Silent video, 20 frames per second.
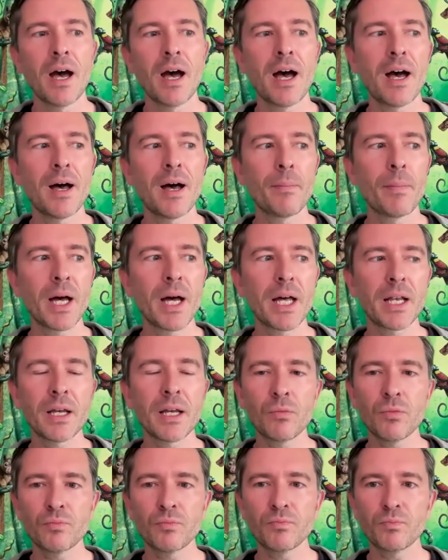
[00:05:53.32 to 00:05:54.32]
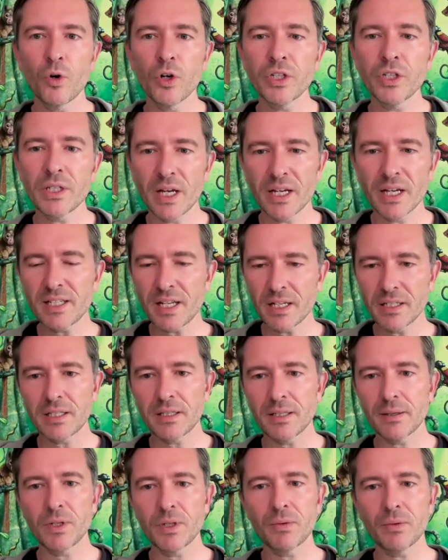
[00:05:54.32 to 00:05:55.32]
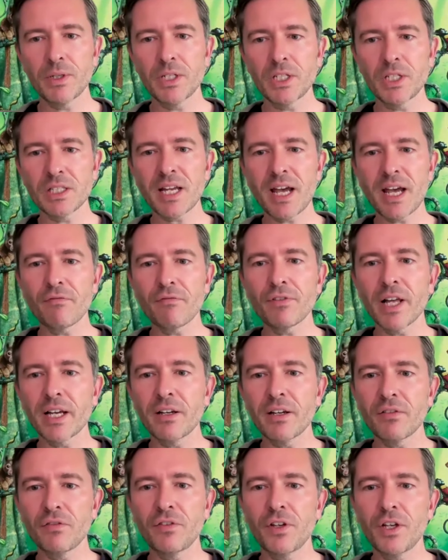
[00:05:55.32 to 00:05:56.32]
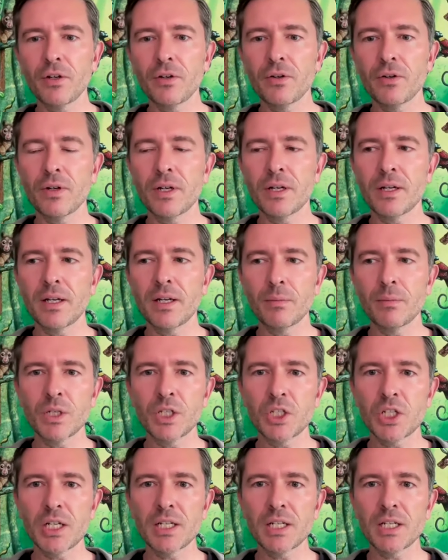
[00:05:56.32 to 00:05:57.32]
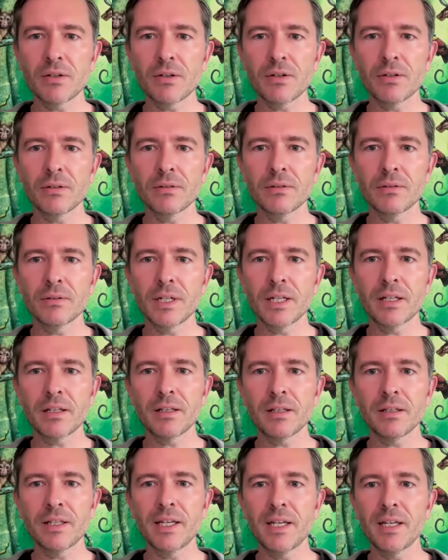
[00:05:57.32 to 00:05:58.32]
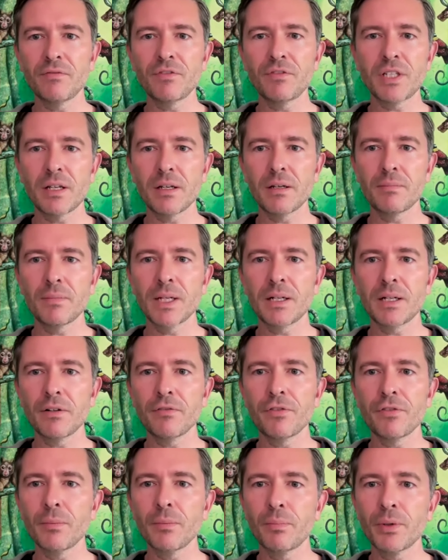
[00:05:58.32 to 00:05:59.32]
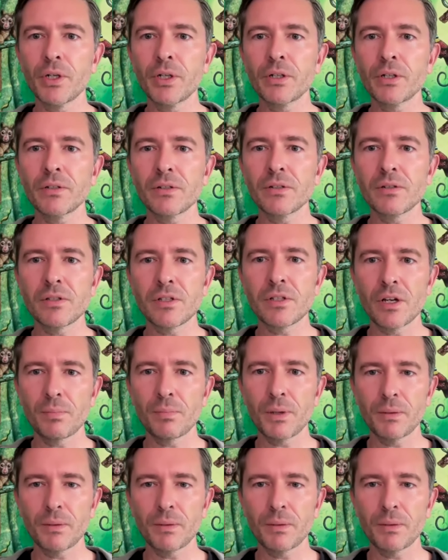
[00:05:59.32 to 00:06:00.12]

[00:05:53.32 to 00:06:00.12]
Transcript: And I said to them, can we just have like a few images on little leaves in the middle of the book so